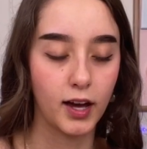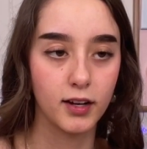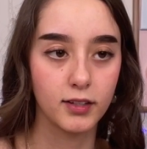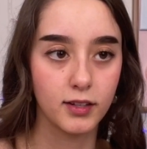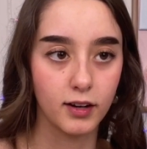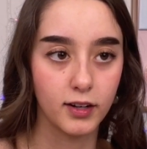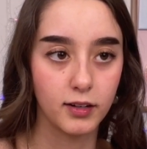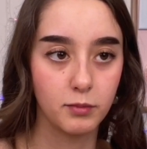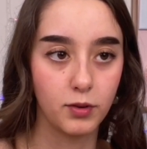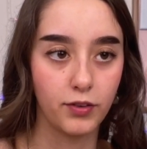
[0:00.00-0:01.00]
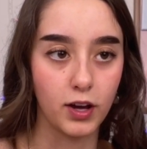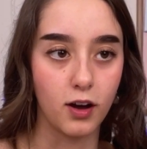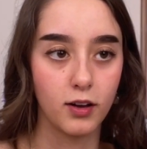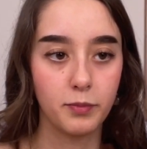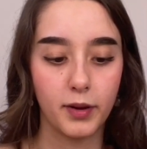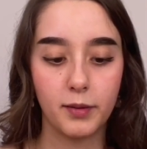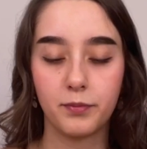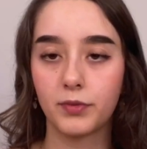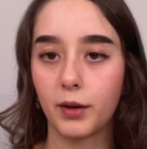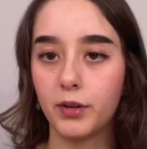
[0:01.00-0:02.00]
kind of started moving on, but
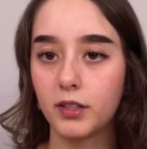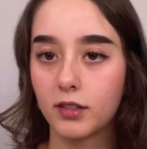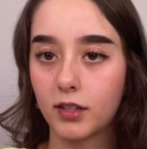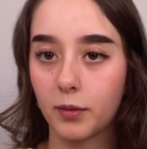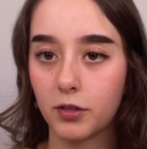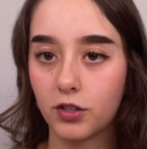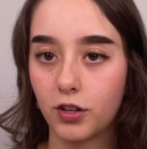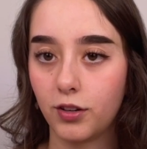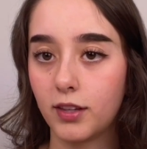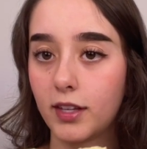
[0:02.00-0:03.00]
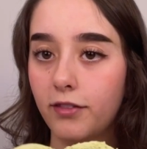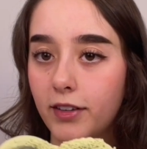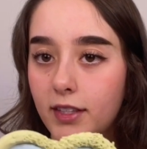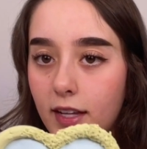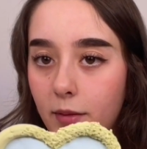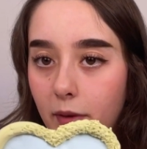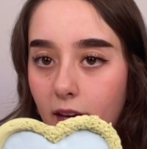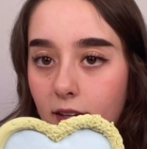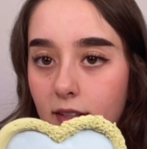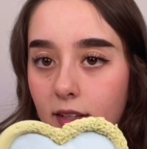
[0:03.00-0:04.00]
I wanted to stop to show you the difference that it
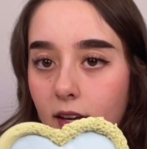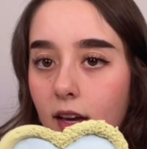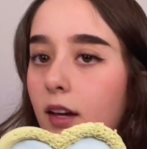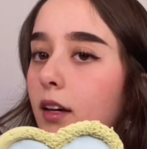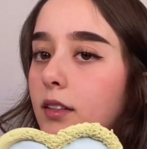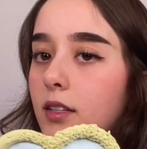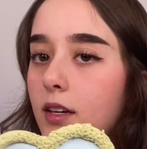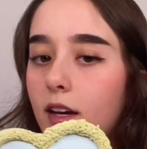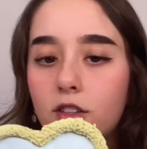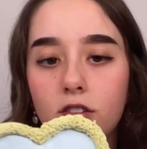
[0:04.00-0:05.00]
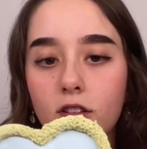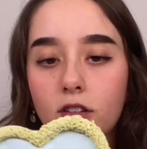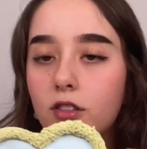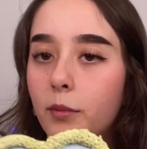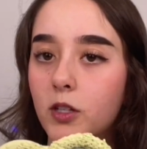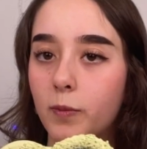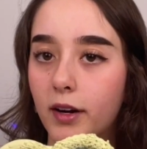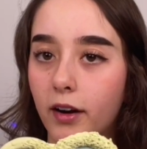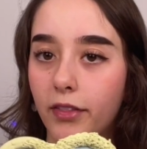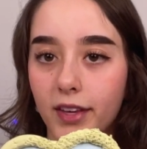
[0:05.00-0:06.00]
makes. See, it just looks so much
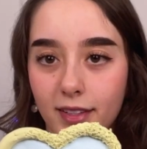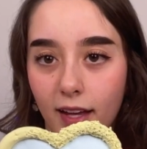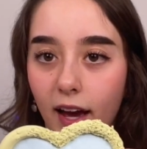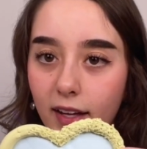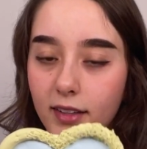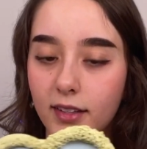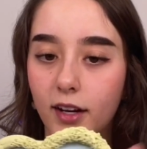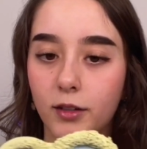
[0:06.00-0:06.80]
better on this side, so